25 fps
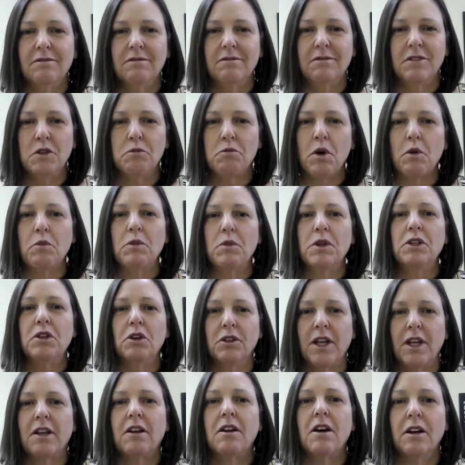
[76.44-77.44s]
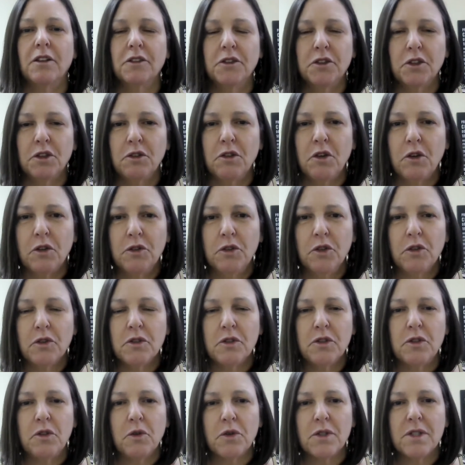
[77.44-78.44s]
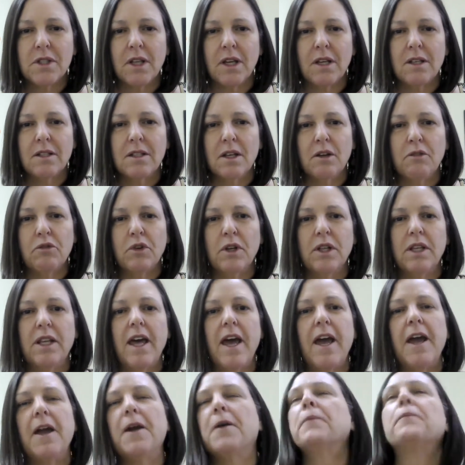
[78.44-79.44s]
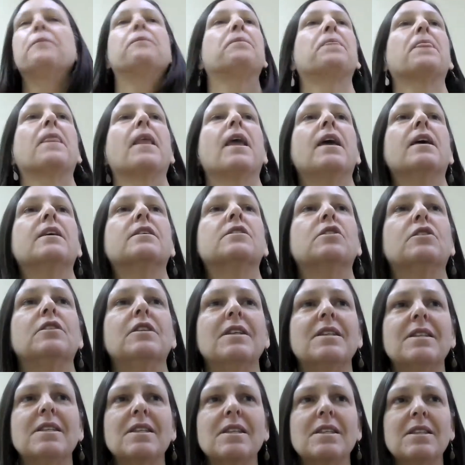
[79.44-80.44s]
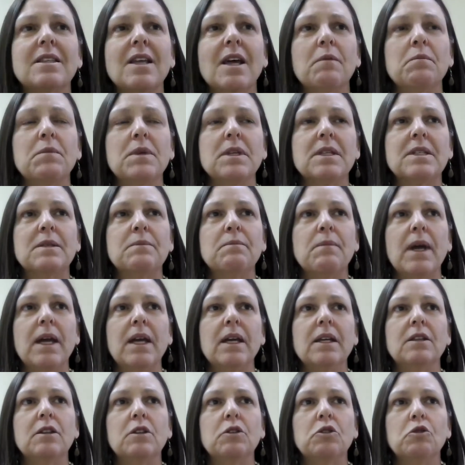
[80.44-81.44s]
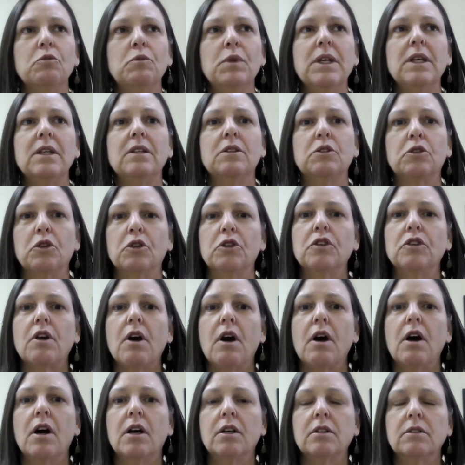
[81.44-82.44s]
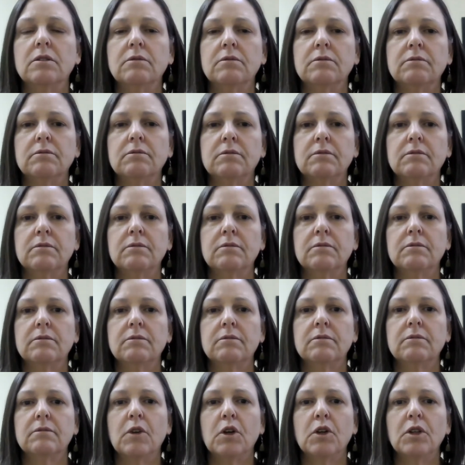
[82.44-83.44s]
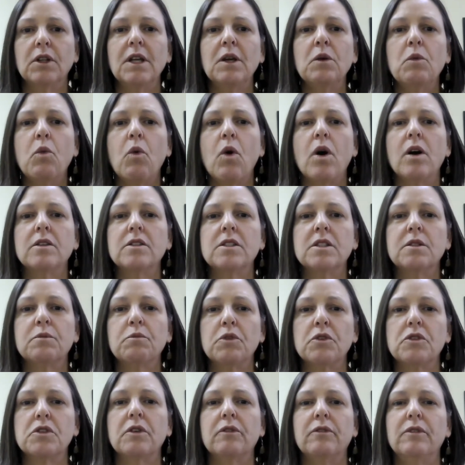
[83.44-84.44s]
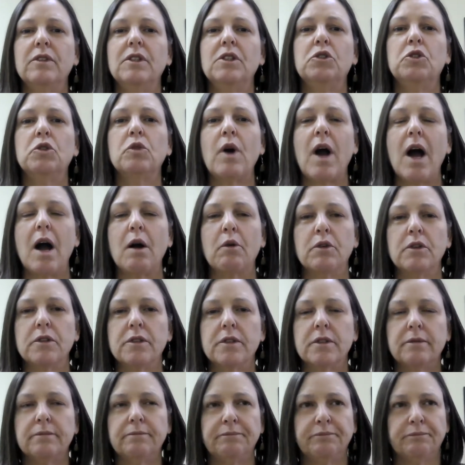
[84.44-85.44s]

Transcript: you probably don't encounter those things every day. So the system is made to be turned on only once per 72 hours.